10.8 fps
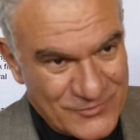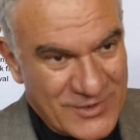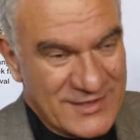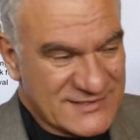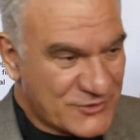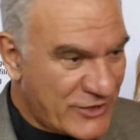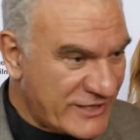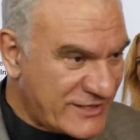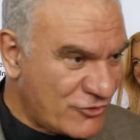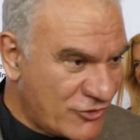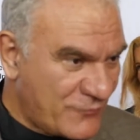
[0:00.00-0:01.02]
Well, it's a
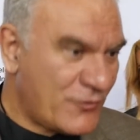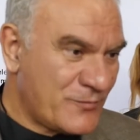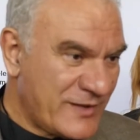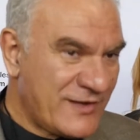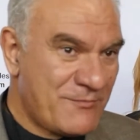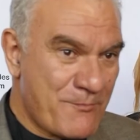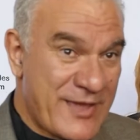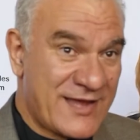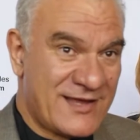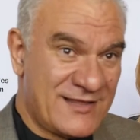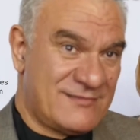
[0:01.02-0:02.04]
great honor for me
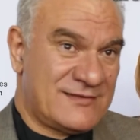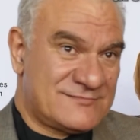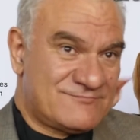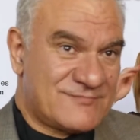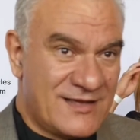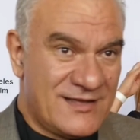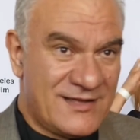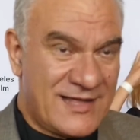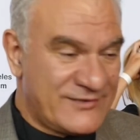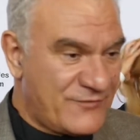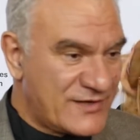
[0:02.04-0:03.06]
being in
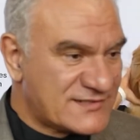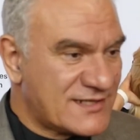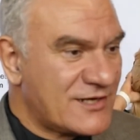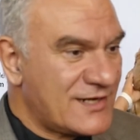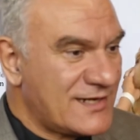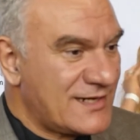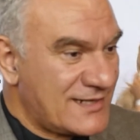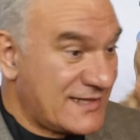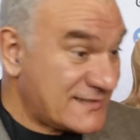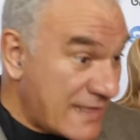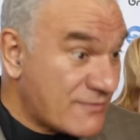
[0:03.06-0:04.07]
the
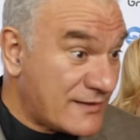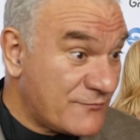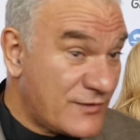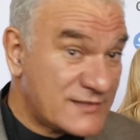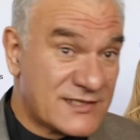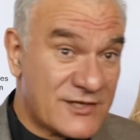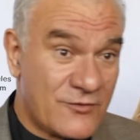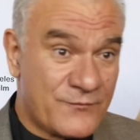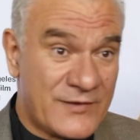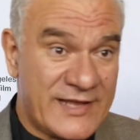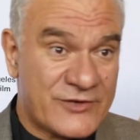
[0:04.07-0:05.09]
anniversary, the 10th anniversary
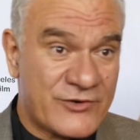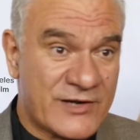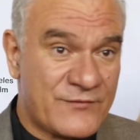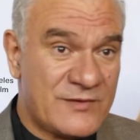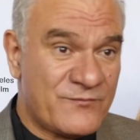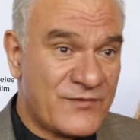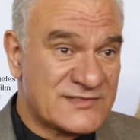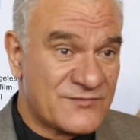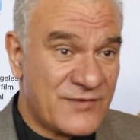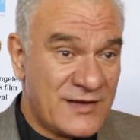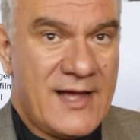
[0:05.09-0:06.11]
of LA Greek Film
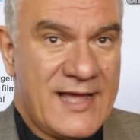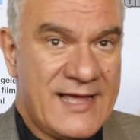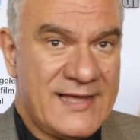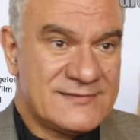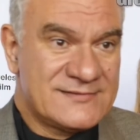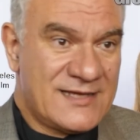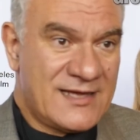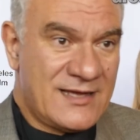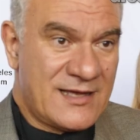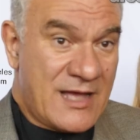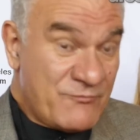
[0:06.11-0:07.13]
Festival. And
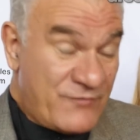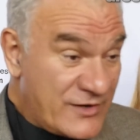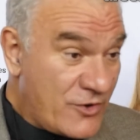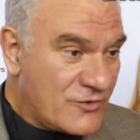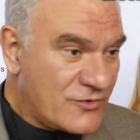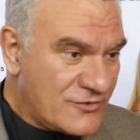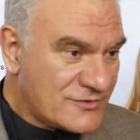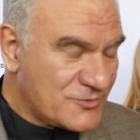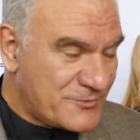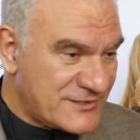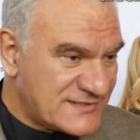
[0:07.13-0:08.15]
I'm very
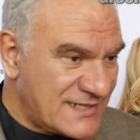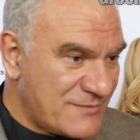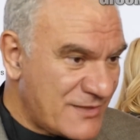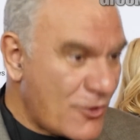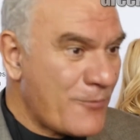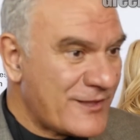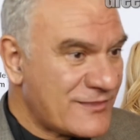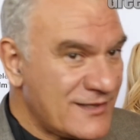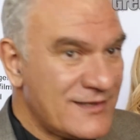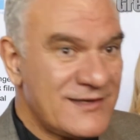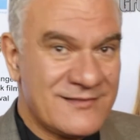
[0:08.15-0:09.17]
honored to present
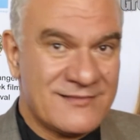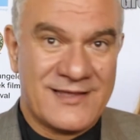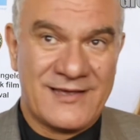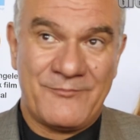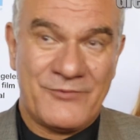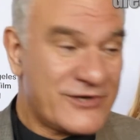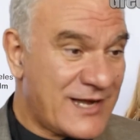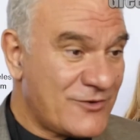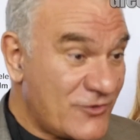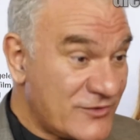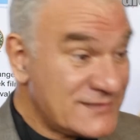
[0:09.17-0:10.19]
Mythopathy in the
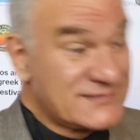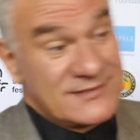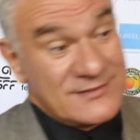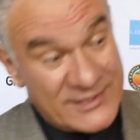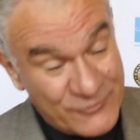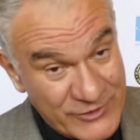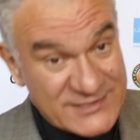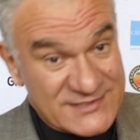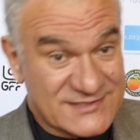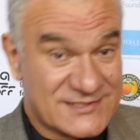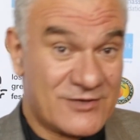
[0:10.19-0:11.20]
American audience, in the
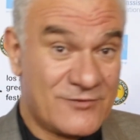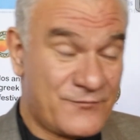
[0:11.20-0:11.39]
Greeks of